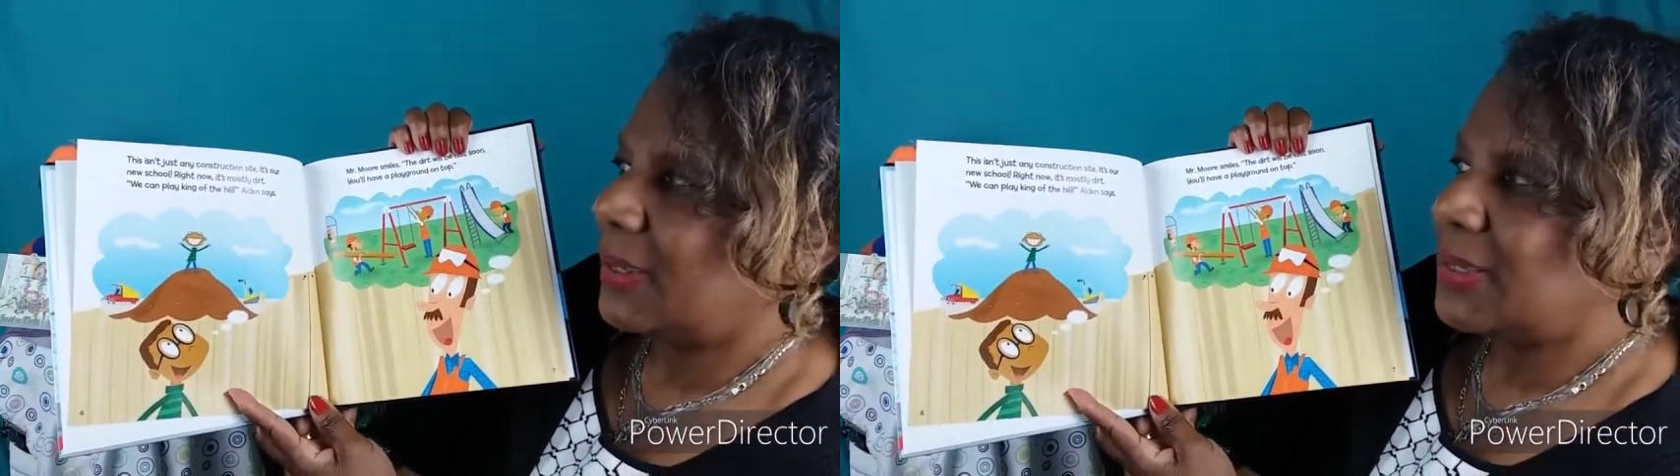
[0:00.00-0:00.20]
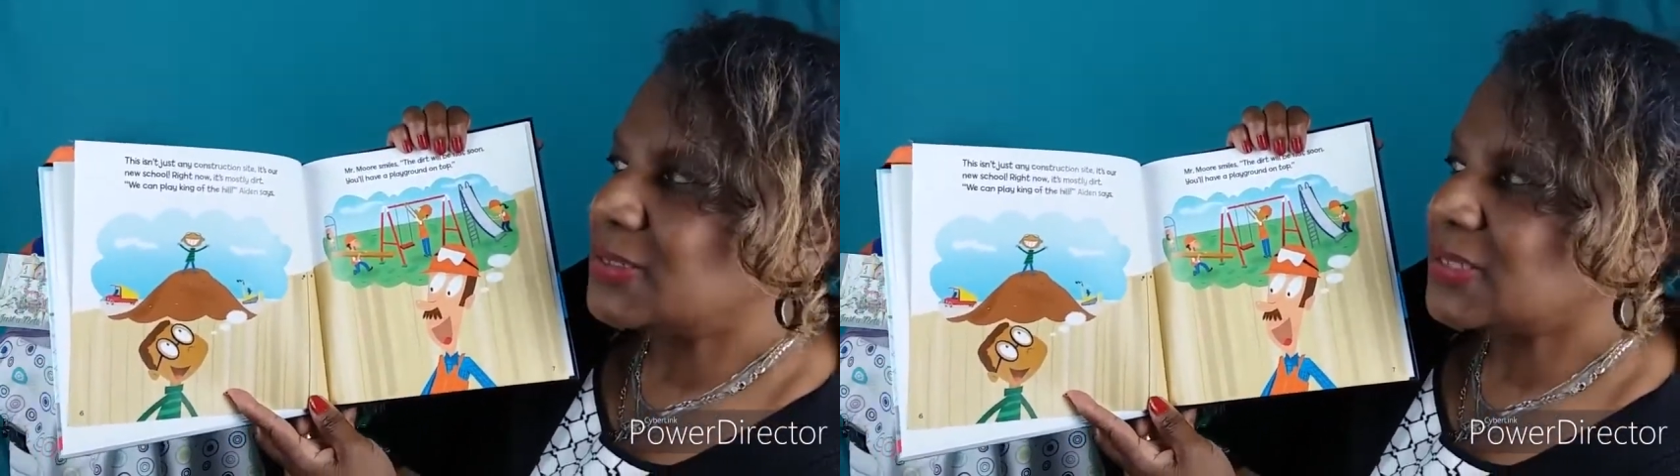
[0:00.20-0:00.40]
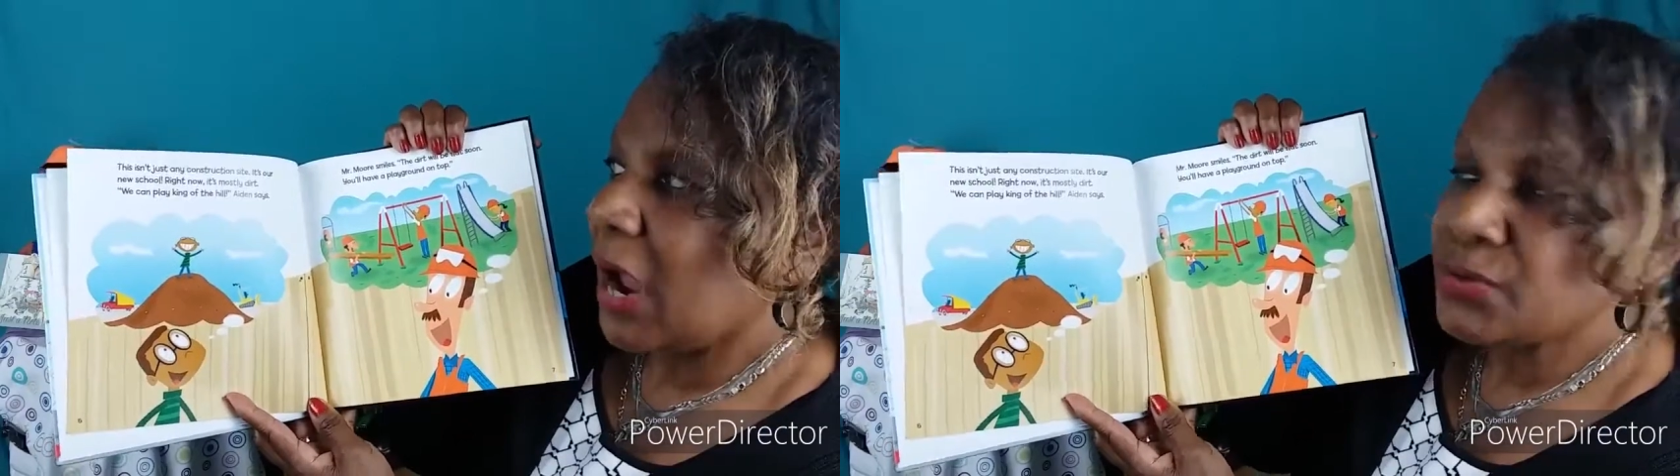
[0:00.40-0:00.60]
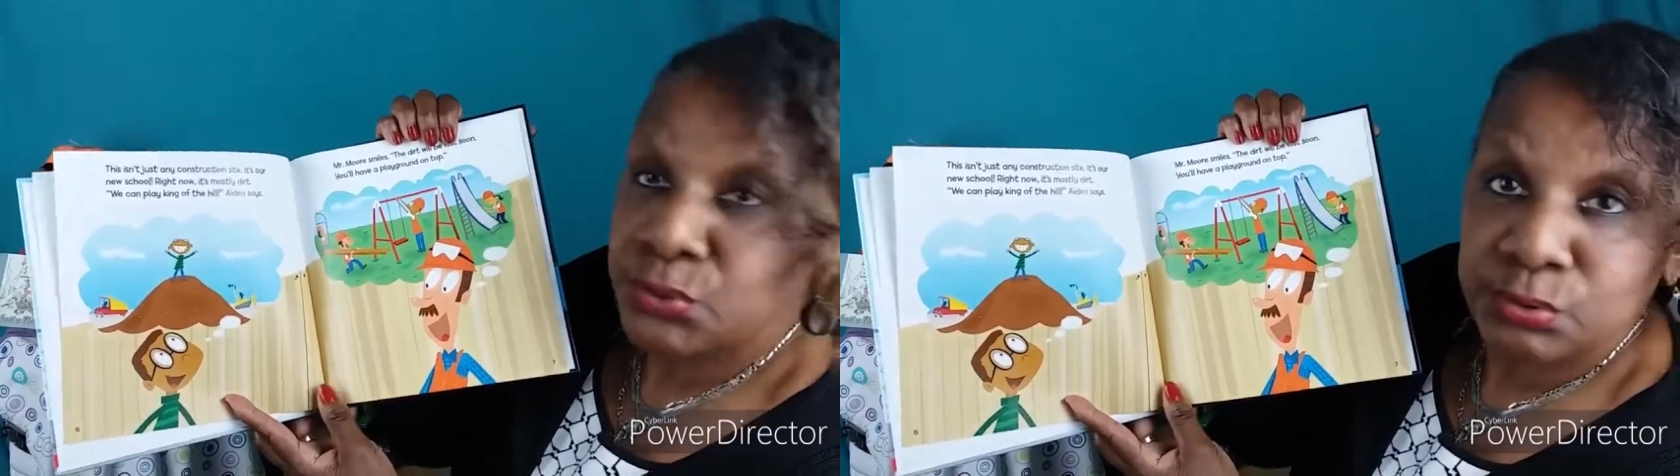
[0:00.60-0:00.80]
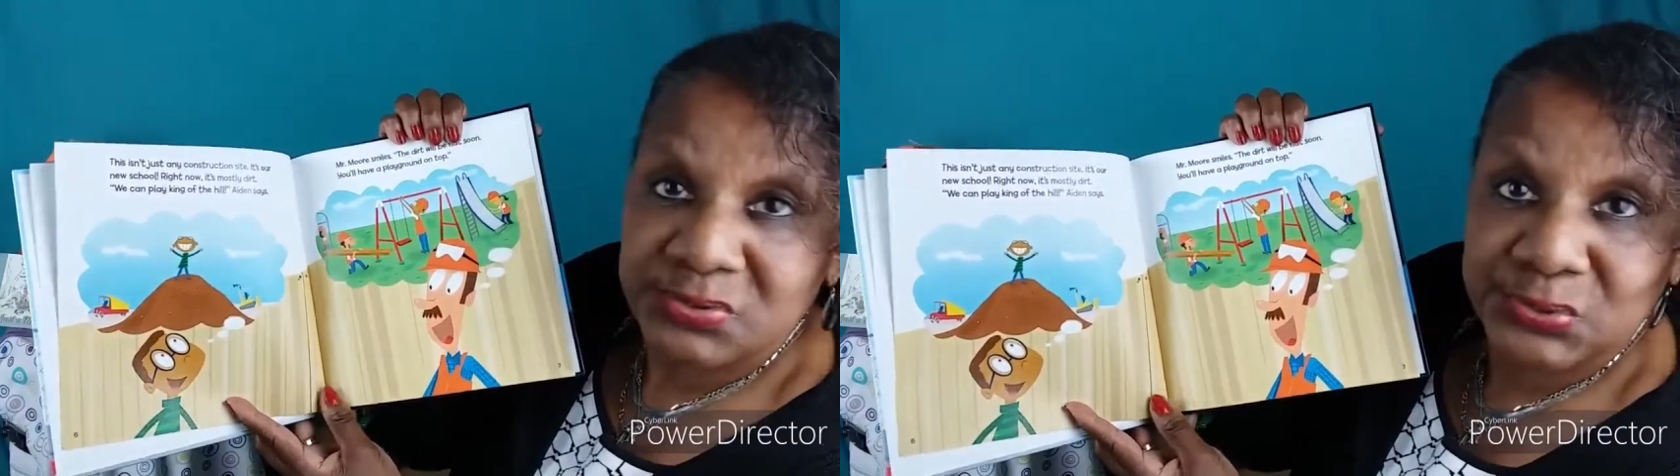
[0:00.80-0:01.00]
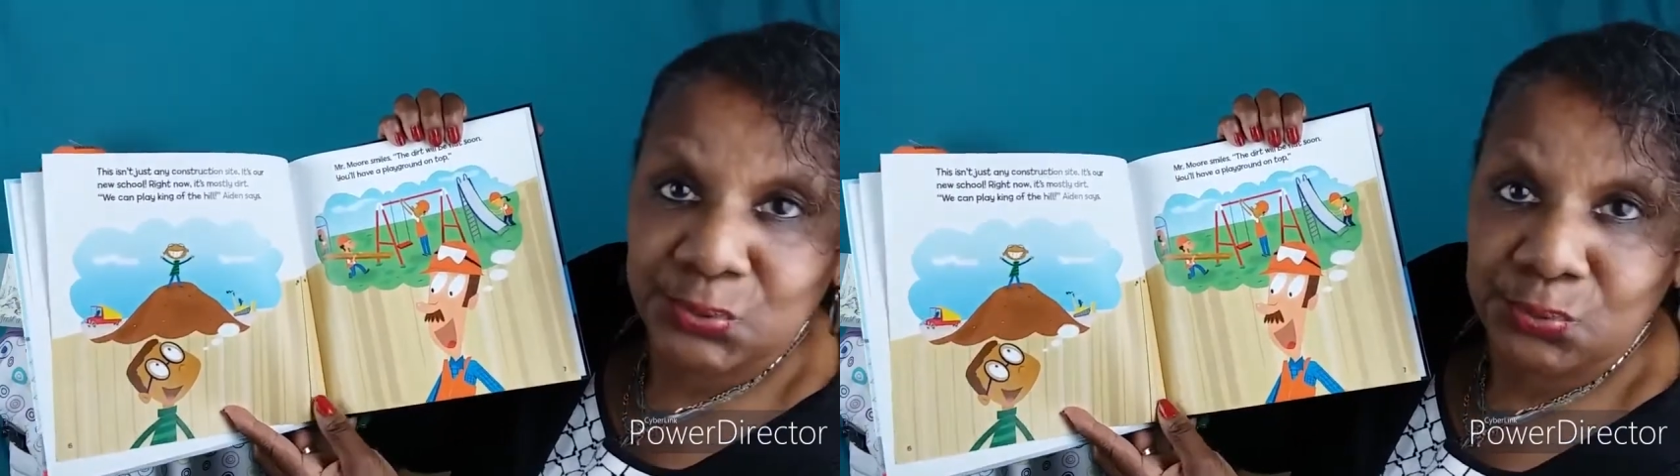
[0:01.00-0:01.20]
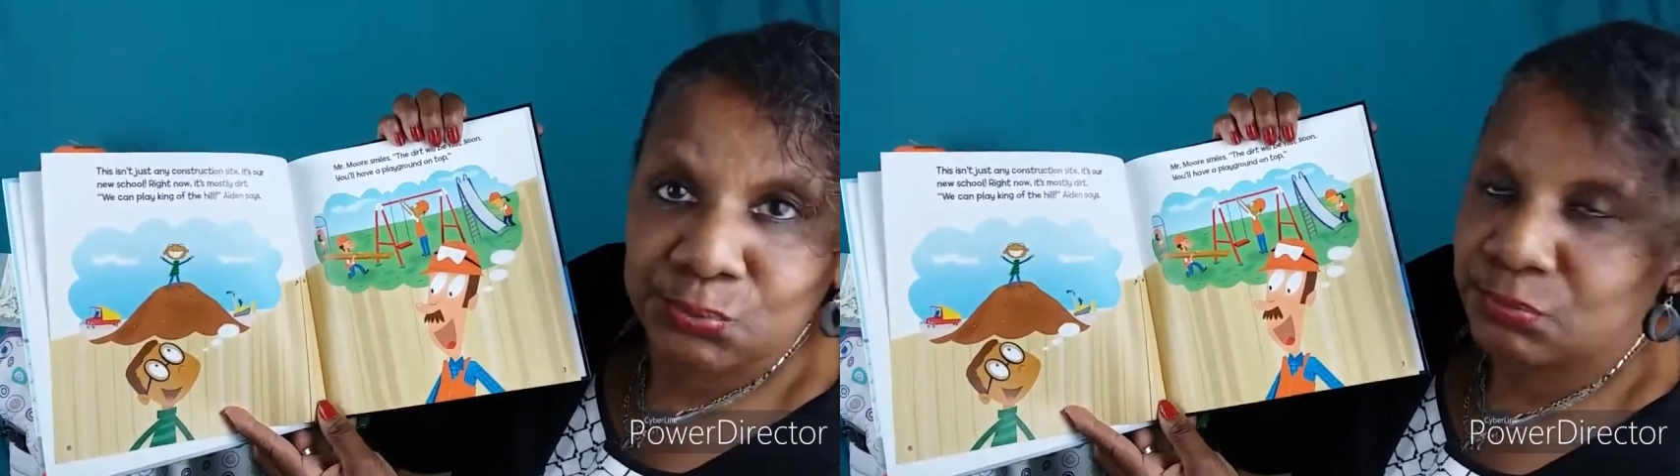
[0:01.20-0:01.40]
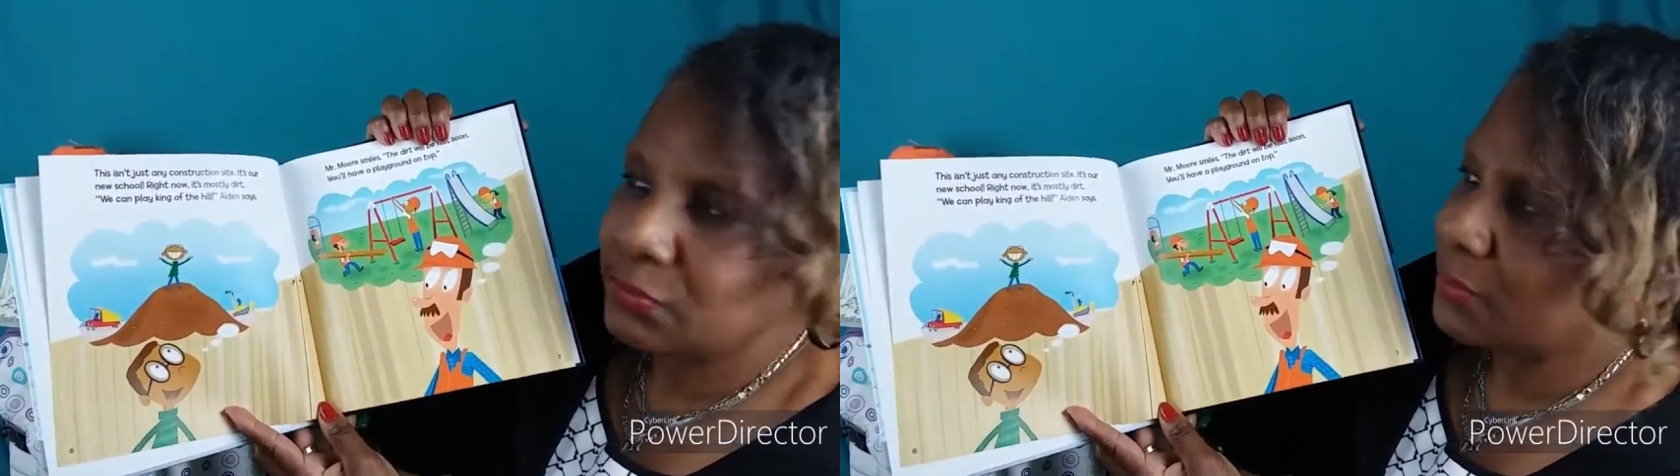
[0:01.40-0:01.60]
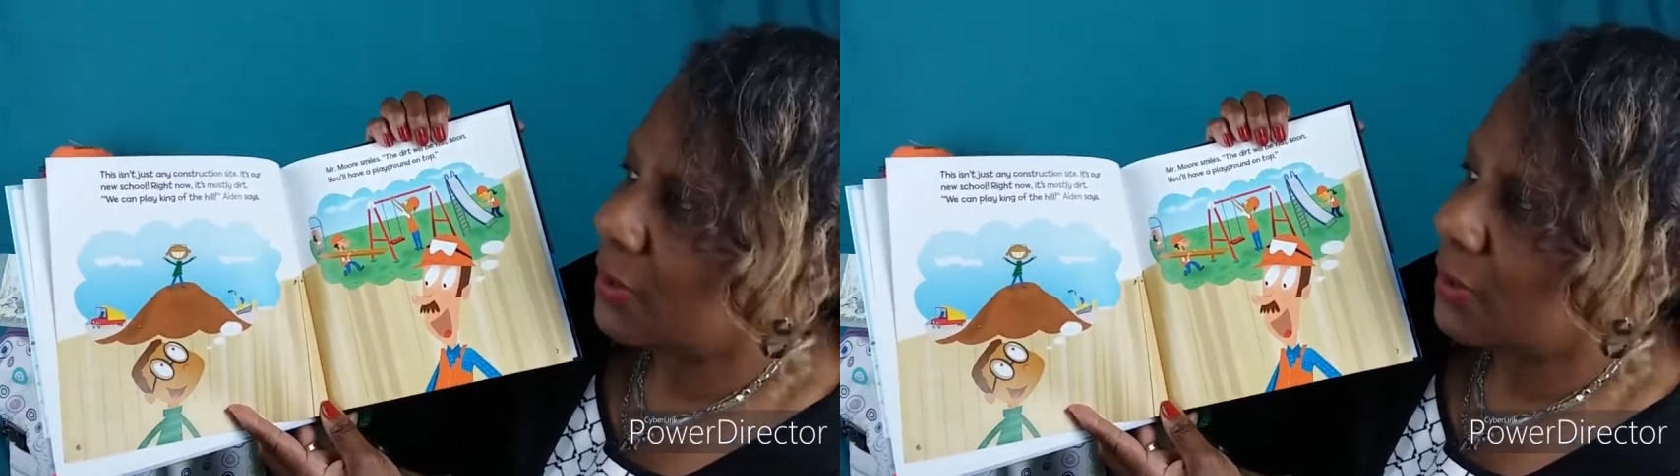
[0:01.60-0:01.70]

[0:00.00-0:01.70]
It's our new school.